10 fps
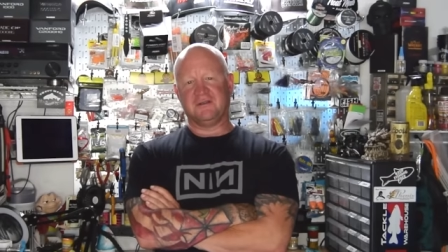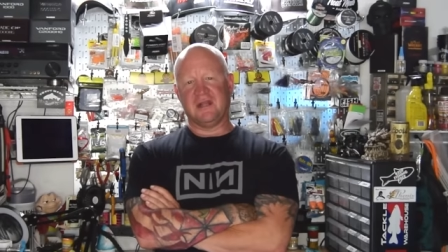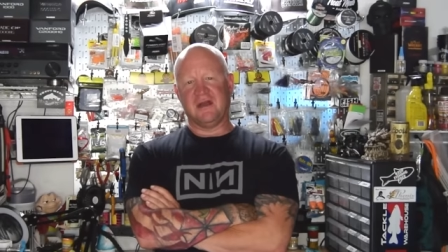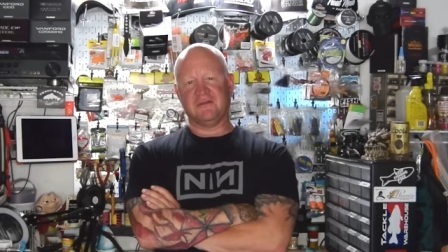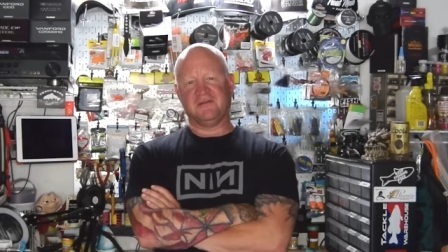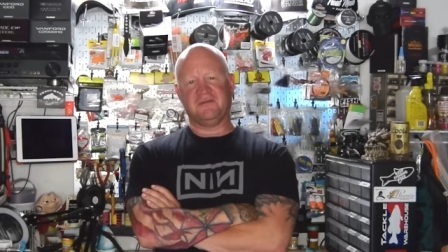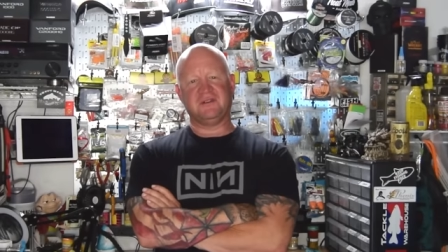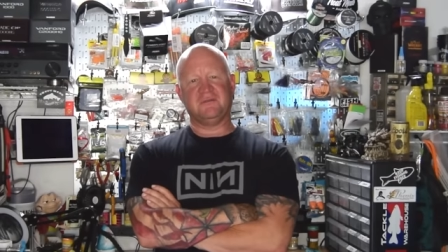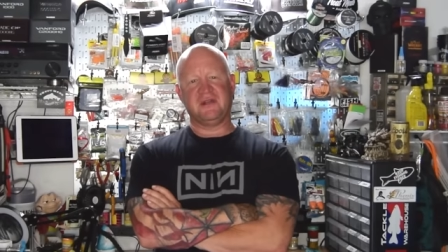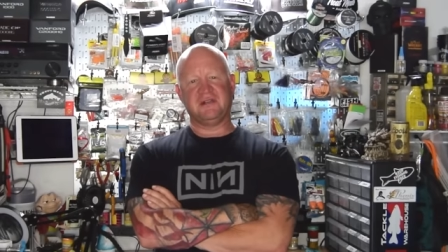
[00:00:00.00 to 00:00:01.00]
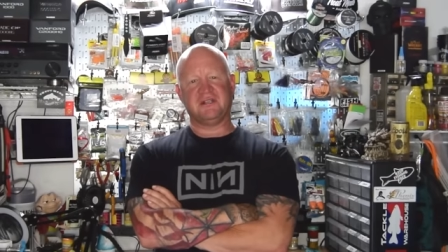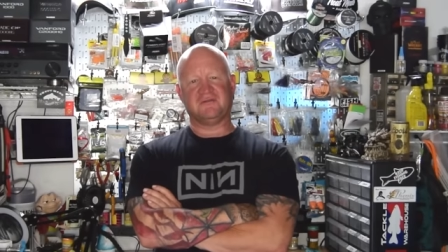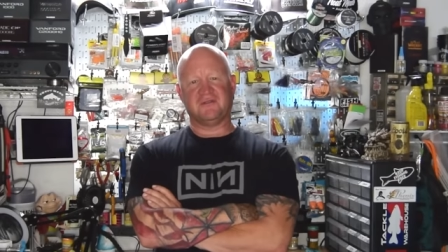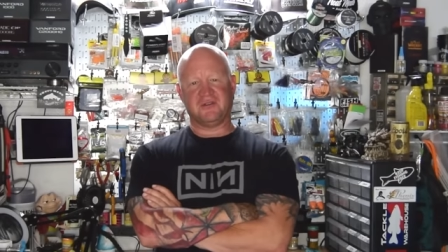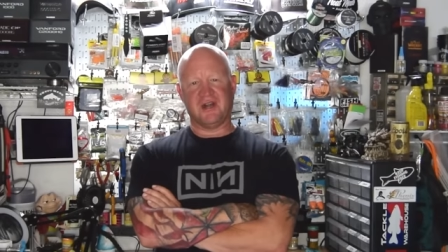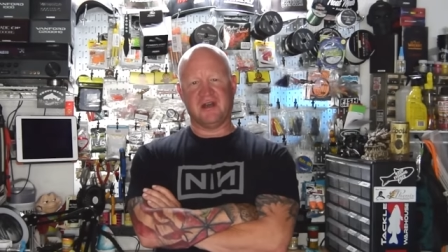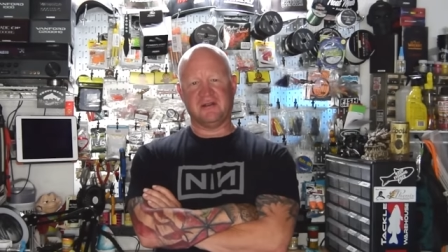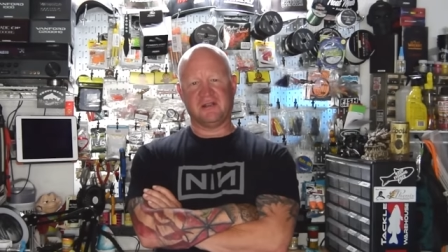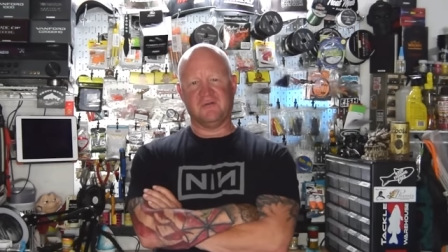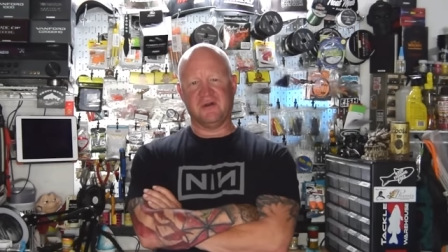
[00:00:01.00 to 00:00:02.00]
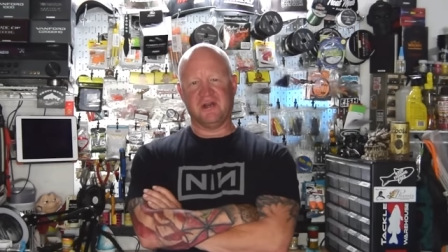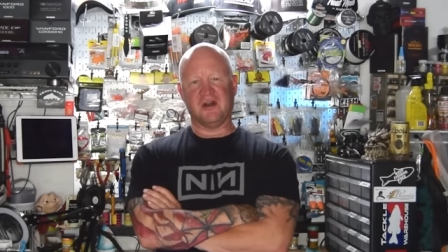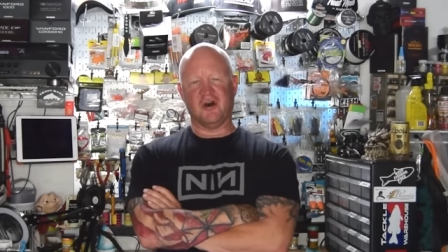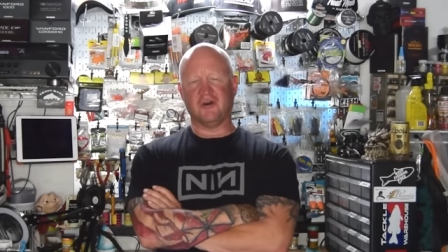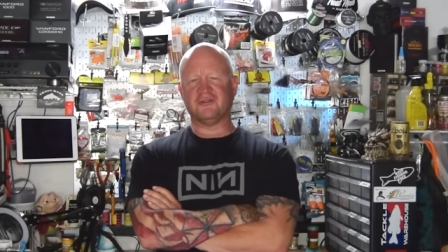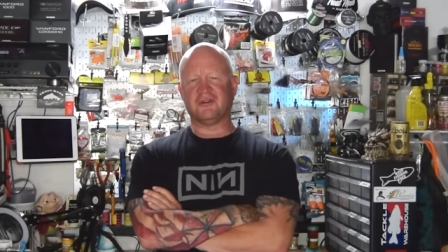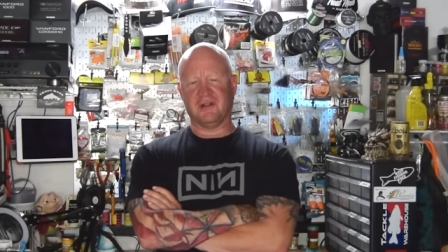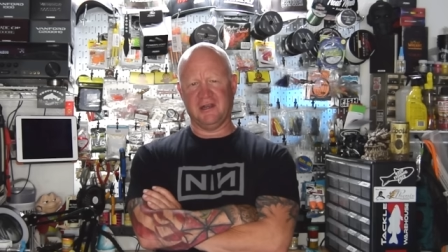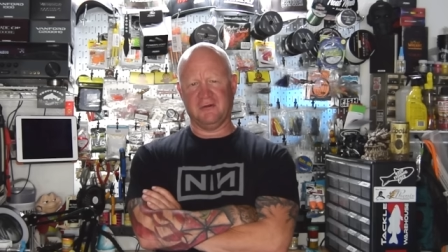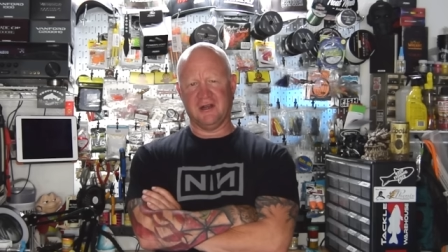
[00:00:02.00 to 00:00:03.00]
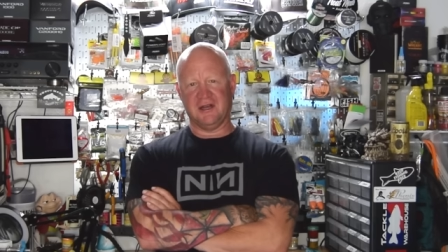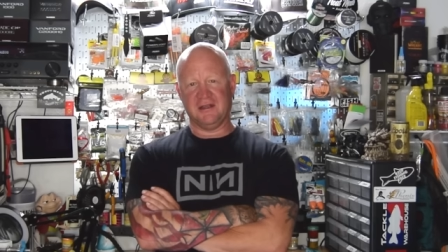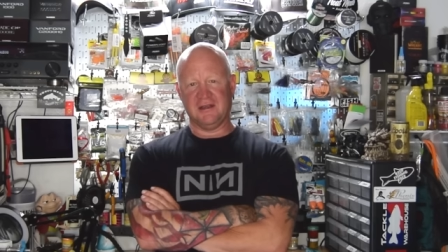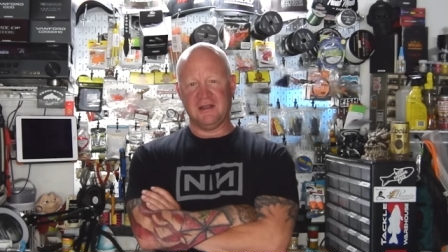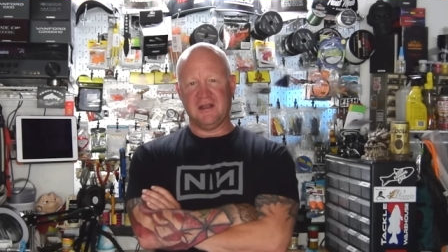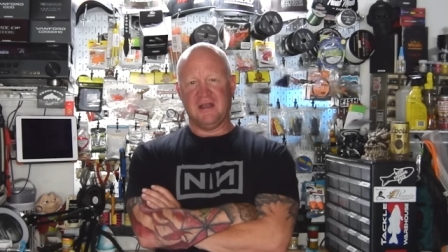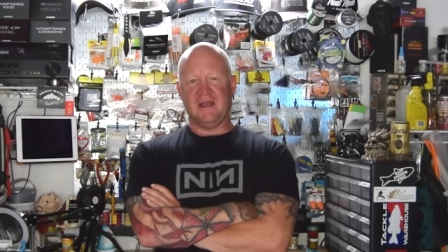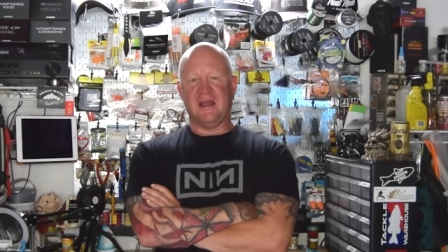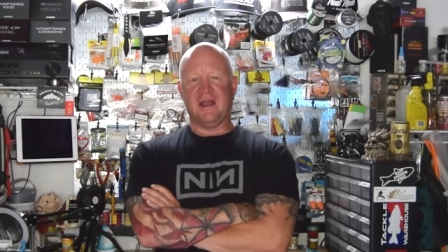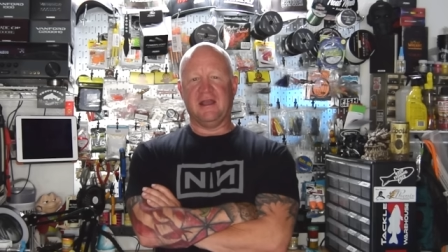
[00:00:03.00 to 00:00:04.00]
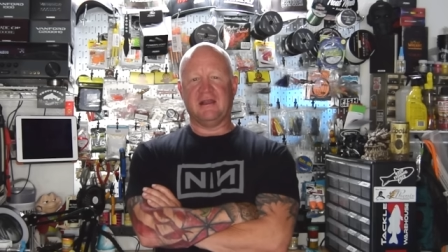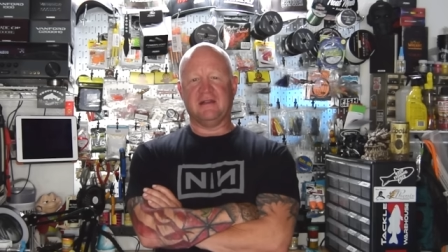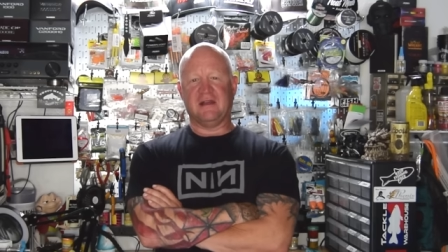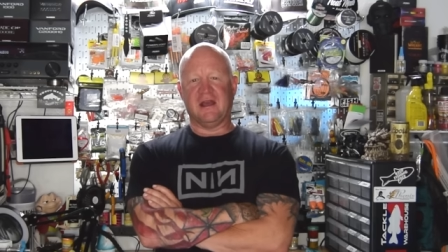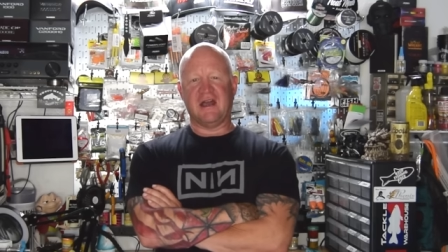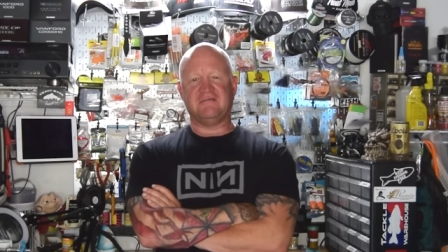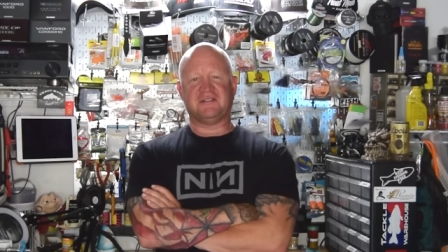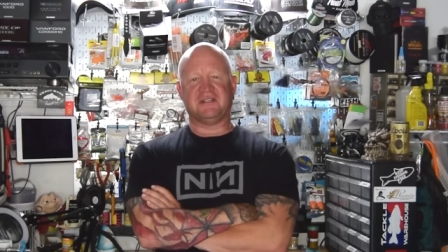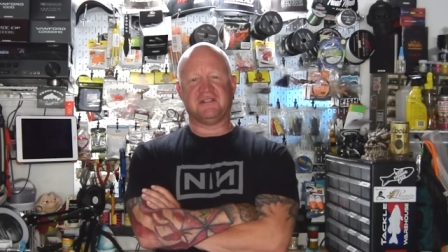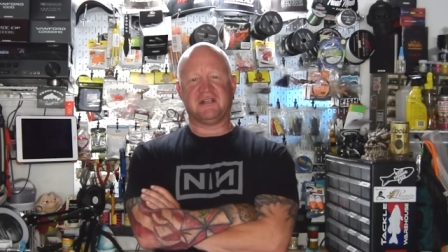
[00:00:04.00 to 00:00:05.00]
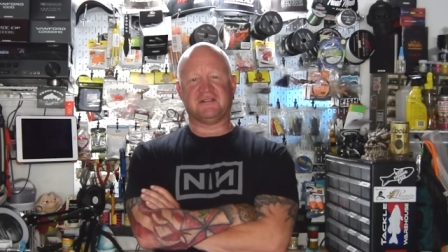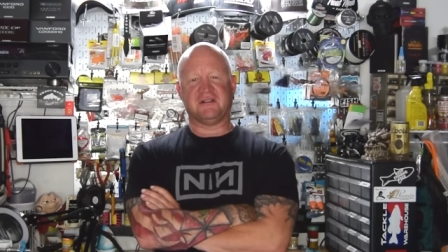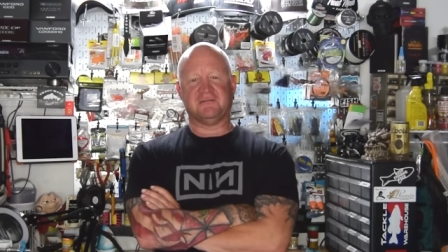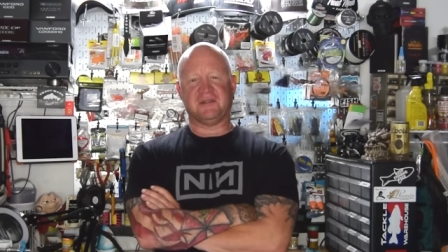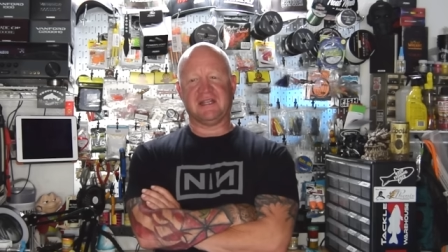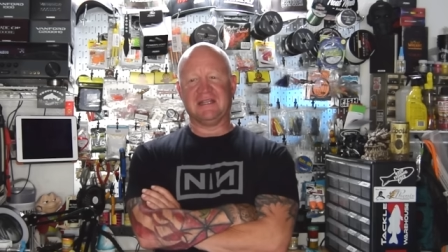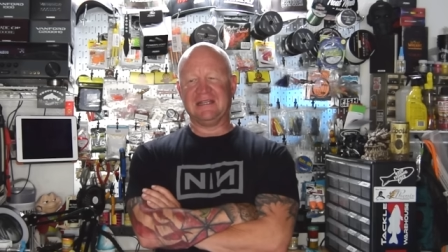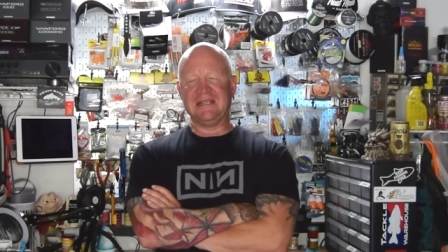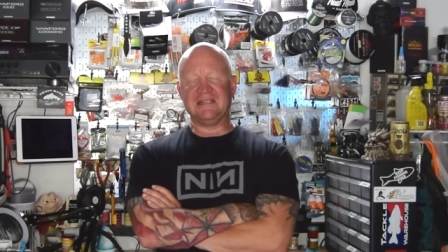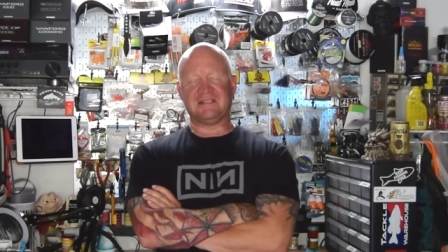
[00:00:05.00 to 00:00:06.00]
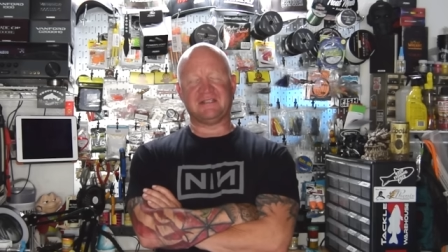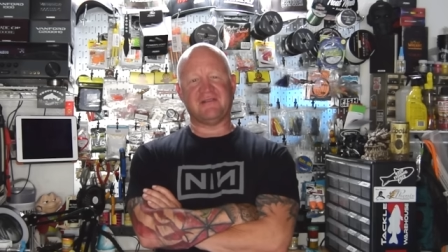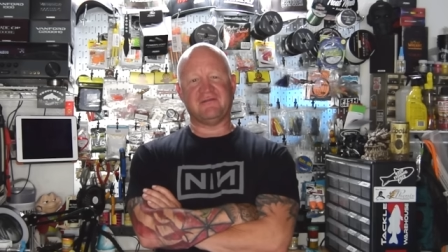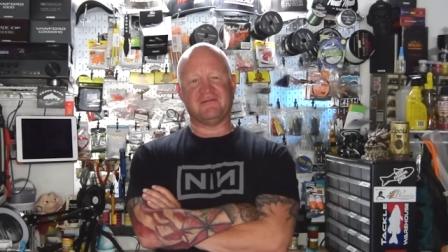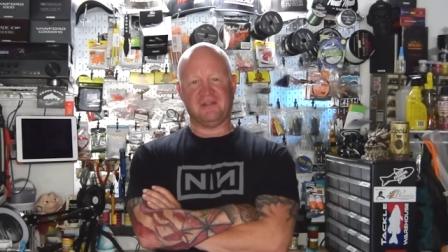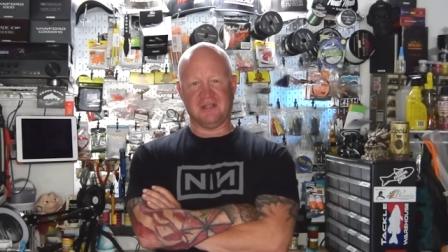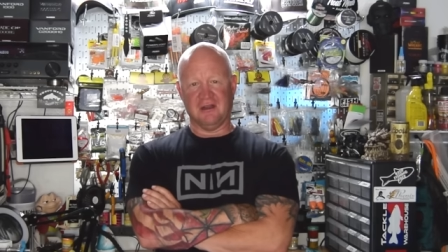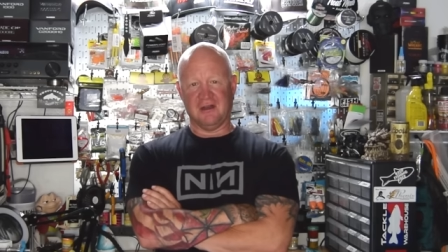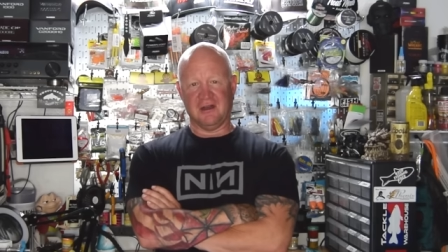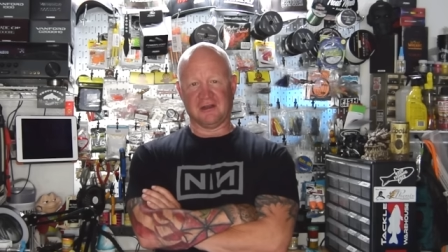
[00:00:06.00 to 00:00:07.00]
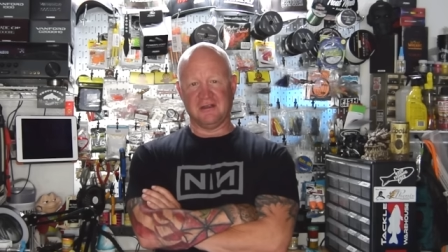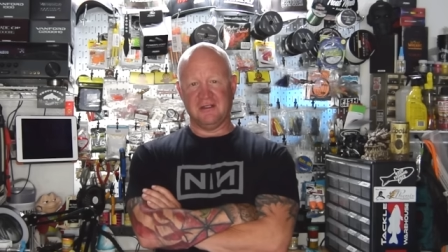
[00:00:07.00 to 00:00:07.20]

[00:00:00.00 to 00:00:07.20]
Now when you're fishing mini jigs for trout, you're going to want an ultralight rod. And I would suggest something at least 7 feet long.